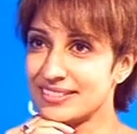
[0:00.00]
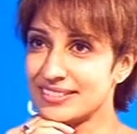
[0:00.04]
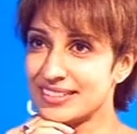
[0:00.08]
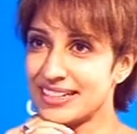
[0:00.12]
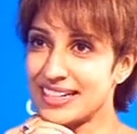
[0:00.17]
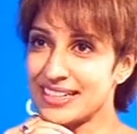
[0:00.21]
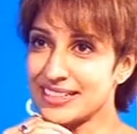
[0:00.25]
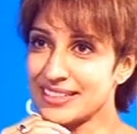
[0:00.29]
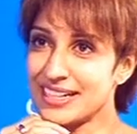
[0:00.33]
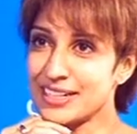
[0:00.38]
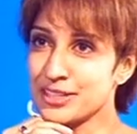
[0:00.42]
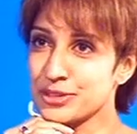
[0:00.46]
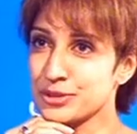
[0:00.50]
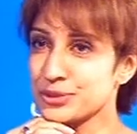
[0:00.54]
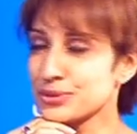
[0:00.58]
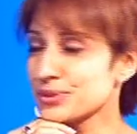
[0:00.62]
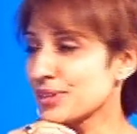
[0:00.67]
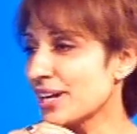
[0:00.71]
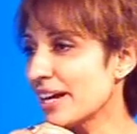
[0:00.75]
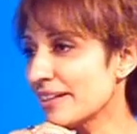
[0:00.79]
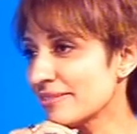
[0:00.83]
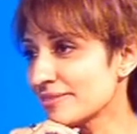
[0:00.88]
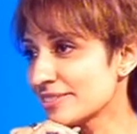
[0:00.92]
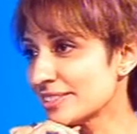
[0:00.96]
I
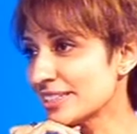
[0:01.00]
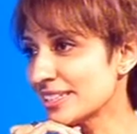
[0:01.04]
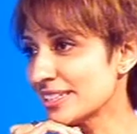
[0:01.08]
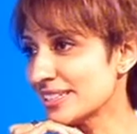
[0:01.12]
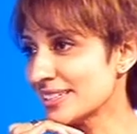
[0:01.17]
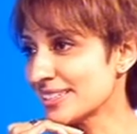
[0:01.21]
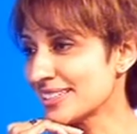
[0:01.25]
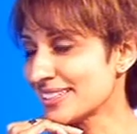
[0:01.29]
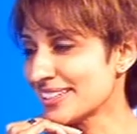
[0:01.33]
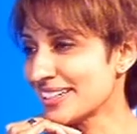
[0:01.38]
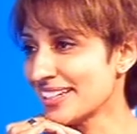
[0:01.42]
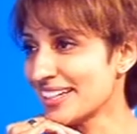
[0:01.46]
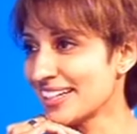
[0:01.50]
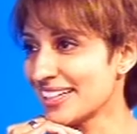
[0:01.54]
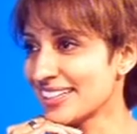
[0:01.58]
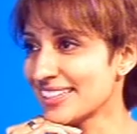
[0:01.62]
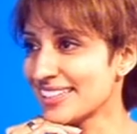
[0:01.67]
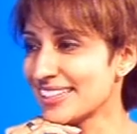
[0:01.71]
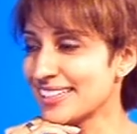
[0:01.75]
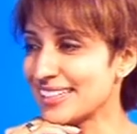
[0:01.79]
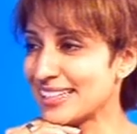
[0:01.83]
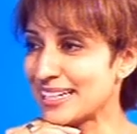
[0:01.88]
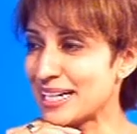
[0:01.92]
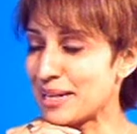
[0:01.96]
do have
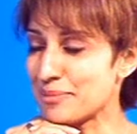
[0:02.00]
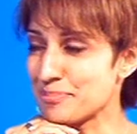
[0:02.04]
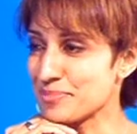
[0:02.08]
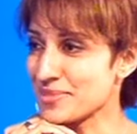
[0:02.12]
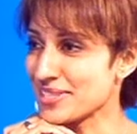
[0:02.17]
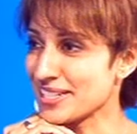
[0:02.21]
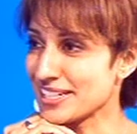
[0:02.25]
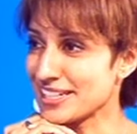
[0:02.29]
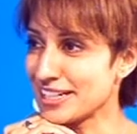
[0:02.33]
the ups